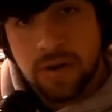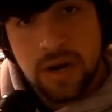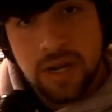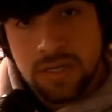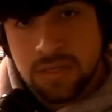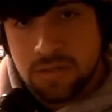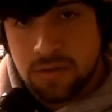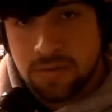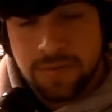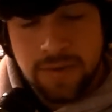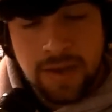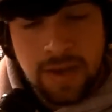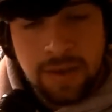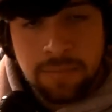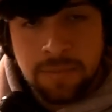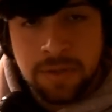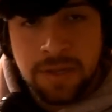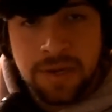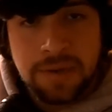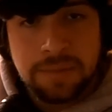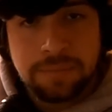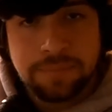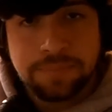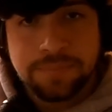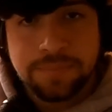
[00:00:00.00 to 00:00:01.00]
friends or
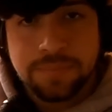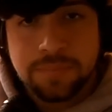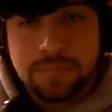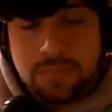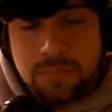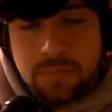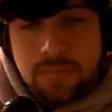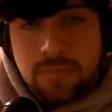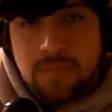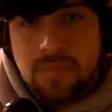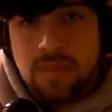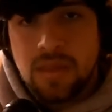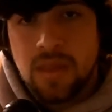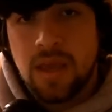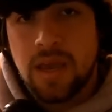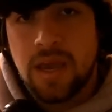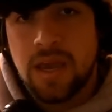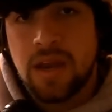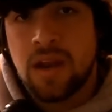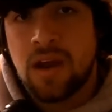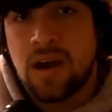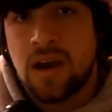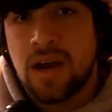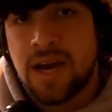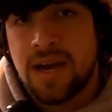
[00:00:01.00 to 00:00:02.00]
family
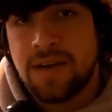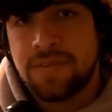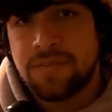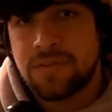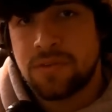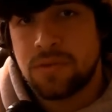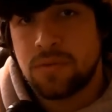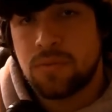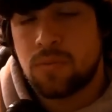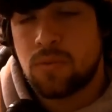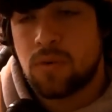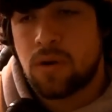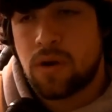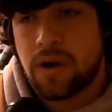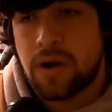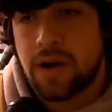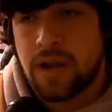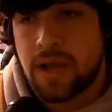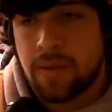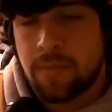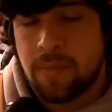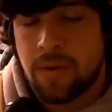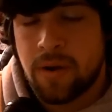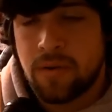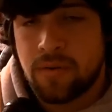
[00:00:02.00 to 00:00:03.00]
and not have to worry
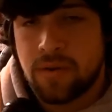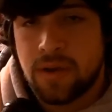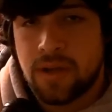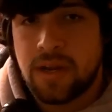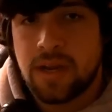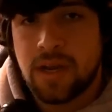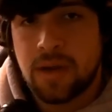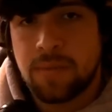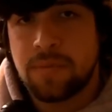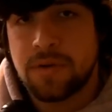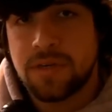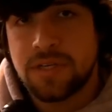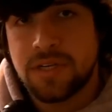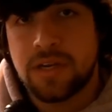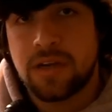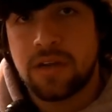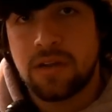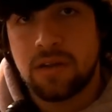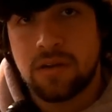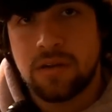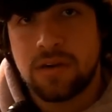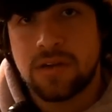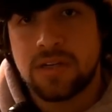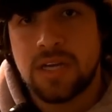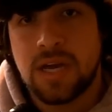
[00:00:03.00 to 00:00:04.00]
about eating a
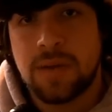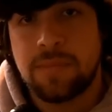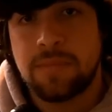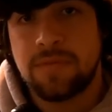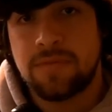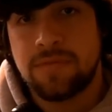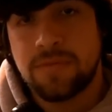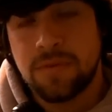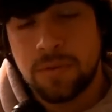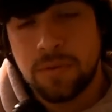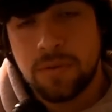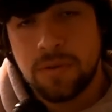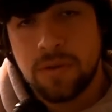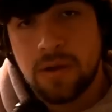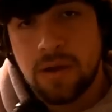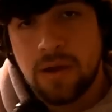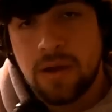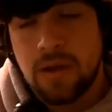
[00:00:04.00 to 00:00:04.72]
particular type of food.